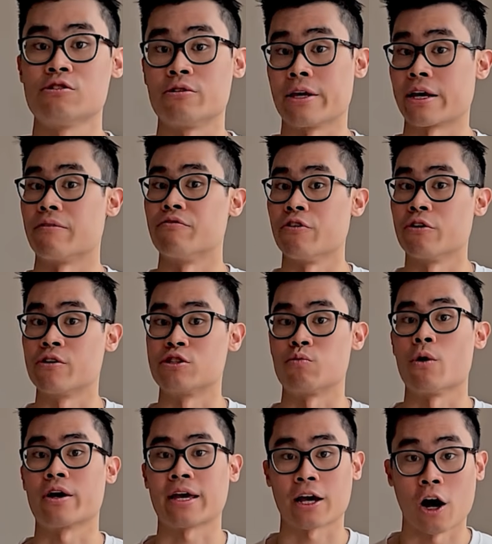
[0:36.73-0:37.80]
so they can focus
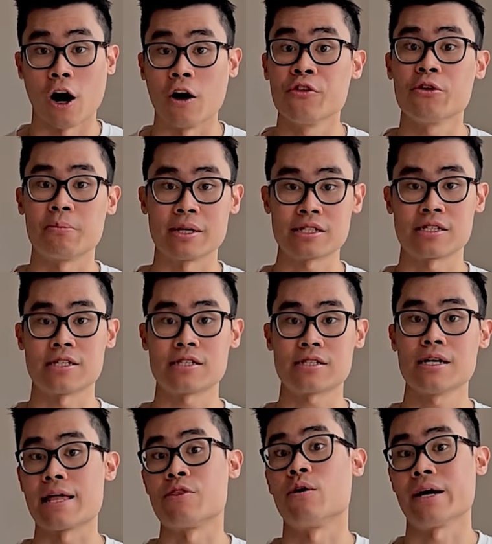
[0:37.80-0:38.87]
working on the
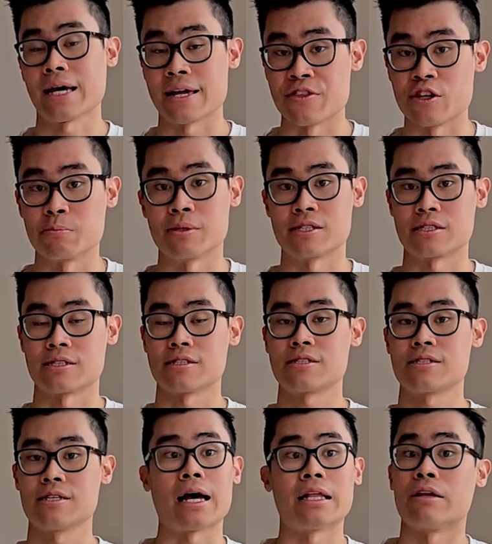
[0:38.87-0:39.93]
business and not in the
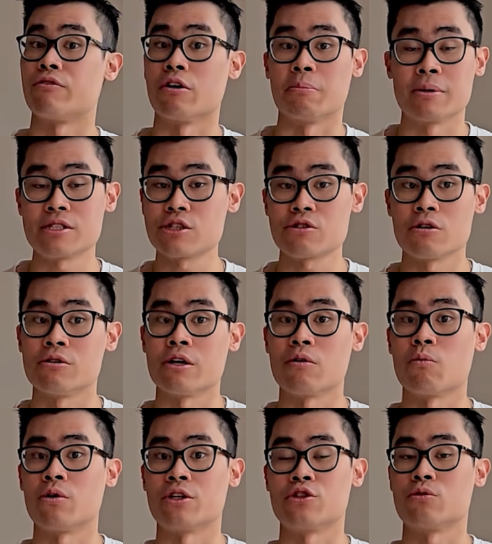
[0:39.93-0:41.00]
business. And if you're a business owner
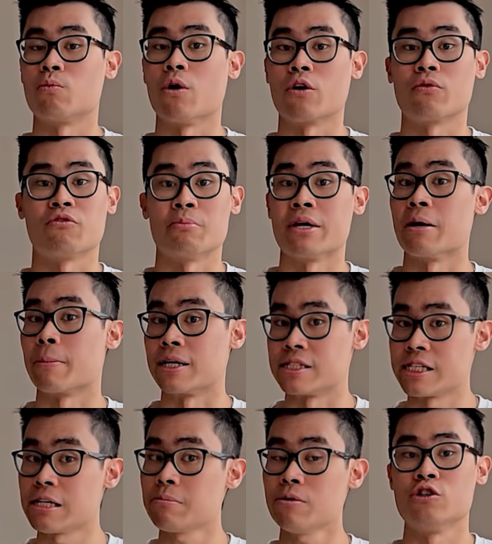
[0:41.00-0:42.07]
wanting to work with me and my
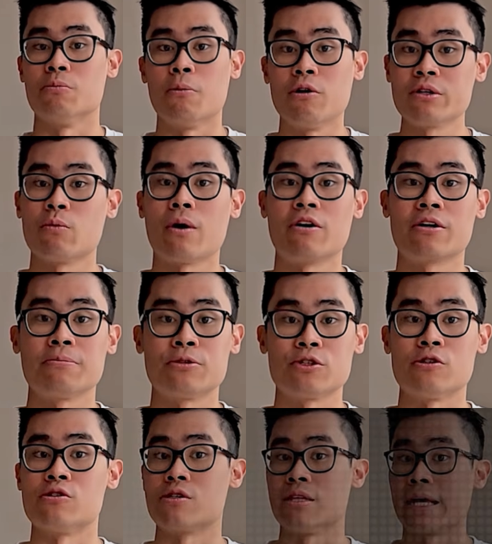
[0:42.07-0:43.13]
team, you're more than welcome to
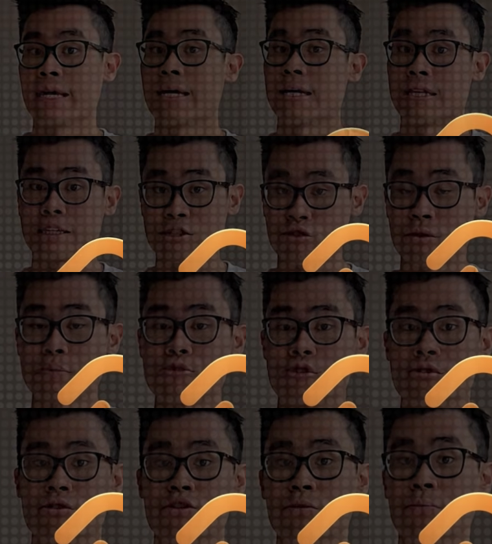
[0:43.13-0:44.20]
use the link in the
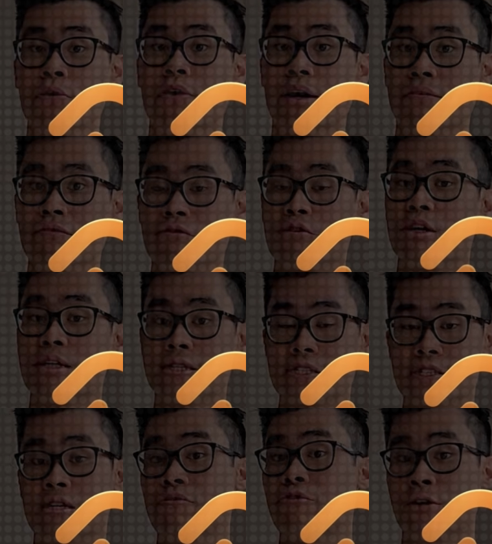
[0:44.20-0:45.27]
description to book a free
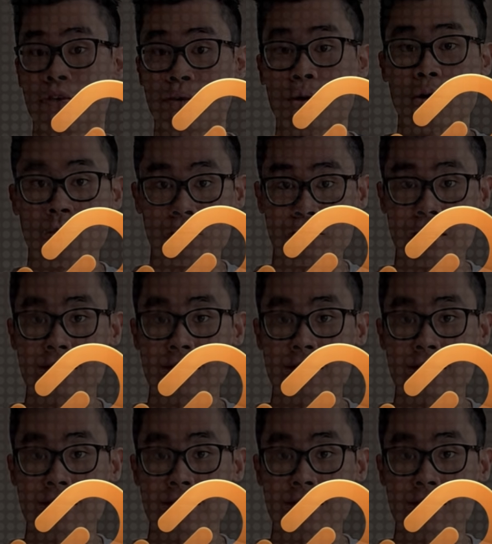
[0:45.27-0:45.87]
discovery call with